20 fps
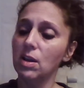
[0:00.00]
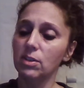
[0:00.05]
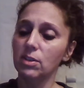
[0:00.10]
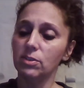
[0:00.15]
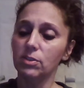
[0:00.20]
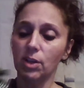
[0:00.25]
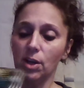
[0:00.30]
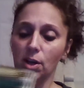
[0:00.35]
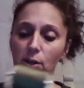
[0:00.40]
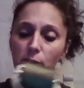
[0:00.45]

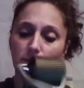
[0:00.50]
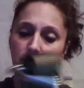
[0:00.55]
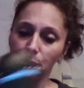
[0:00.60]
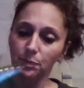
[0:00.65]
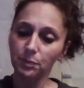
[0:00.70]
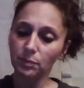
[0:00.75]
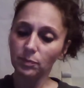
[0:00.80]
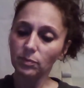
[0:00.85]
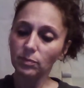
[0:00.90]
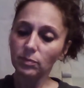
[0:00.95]
So,
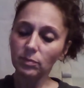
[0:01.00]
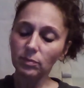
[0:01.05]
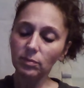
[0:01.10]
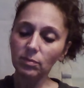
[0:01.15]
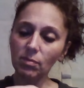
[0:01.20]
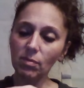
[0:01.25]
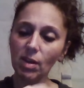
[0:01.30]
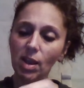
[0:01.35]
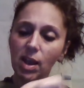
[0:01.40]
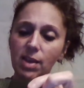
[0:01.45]

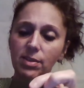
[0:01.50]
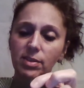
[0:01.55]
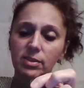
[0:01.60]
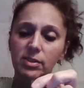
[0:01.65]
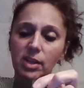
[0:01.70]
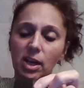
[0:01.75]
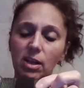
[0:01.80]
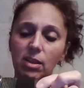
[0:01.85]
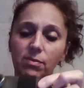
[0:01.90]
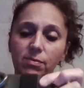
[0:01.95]
and
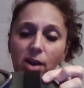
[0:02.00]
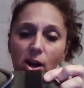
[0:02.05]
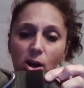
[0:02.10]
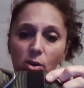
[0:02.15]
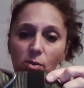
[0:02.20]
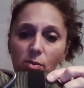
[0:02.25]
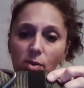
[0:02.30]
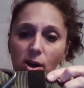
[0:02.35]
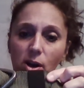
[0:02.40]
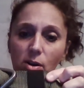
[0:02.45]
instead of the
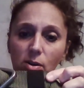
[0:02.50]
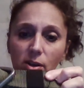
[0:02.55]
Velcro,